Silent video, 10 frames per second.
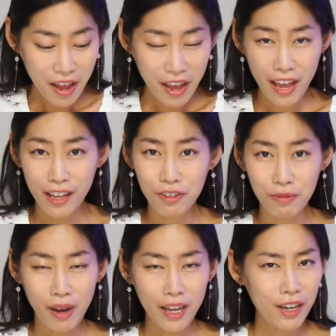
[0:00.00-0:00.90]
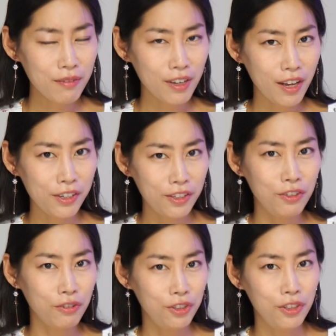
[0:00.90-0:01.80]
And you might have gotten
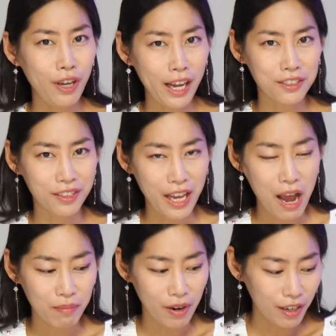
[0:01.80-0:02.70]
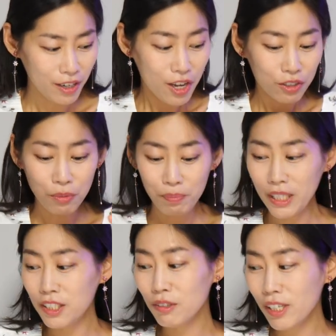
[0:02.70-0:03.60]
your new action camera. So
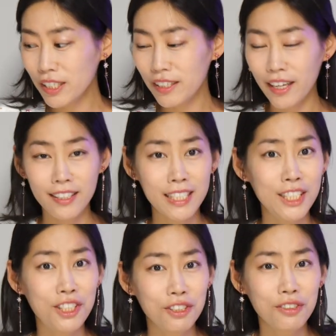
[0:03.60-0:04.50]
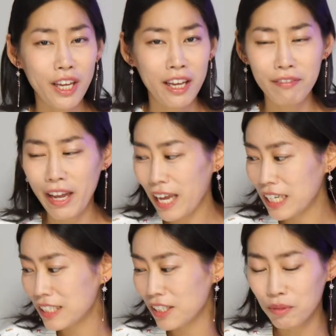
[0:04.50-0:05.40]
PGYTECH, they do have
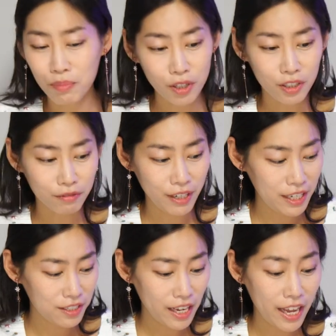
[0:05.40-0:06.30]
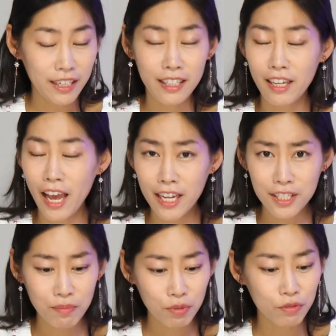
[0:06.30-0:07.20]
excellent product range and it
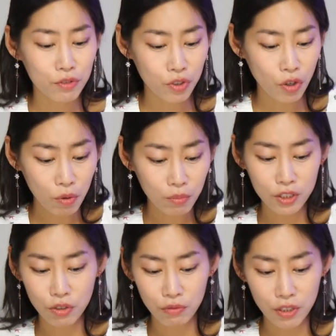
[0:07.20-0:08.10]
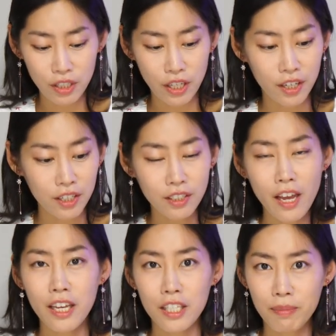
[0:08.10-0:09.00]
has improved so much over the years,
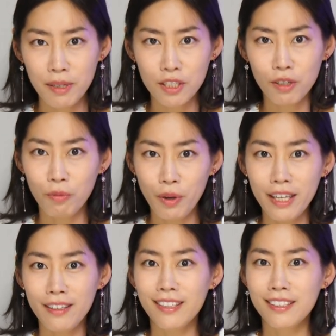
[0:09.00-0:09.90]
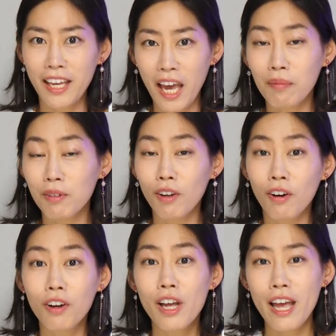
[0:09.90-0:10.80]
especially with this CapLock